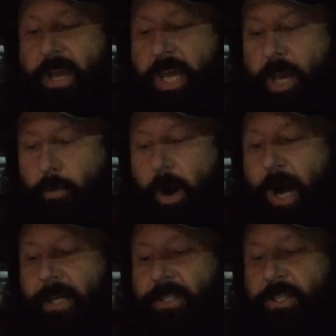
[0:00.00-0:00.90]
he
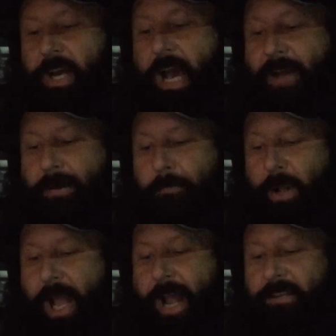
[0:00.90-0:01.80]
wants to have a
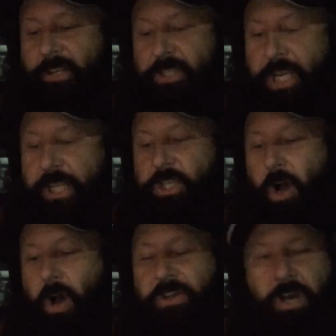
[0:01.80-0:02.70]
plan to teach
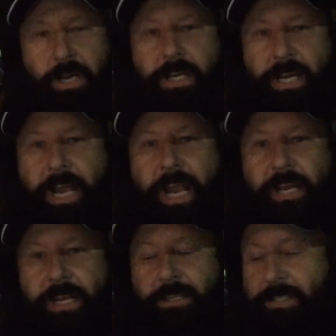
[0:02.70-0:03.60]
all young
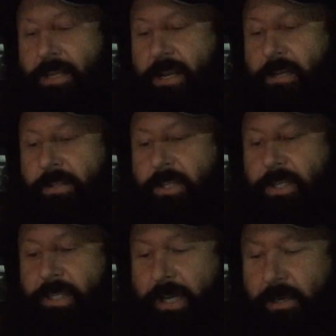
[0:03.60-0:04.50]
Canadians the
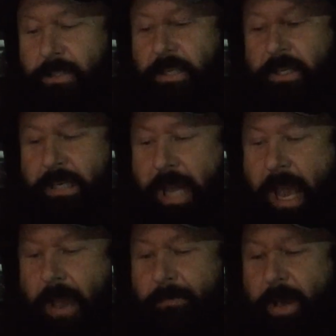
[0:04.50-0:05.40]
skill to
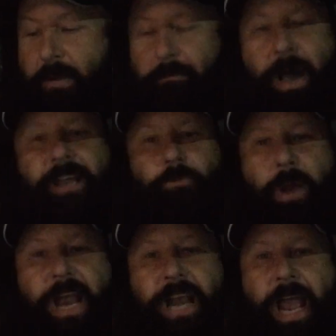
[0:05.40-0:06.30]
camp by
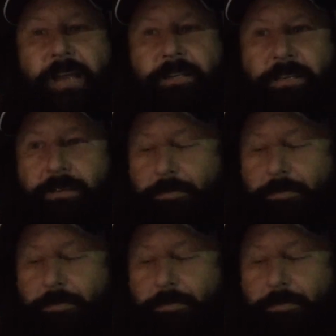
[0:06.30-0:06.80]
grade 8.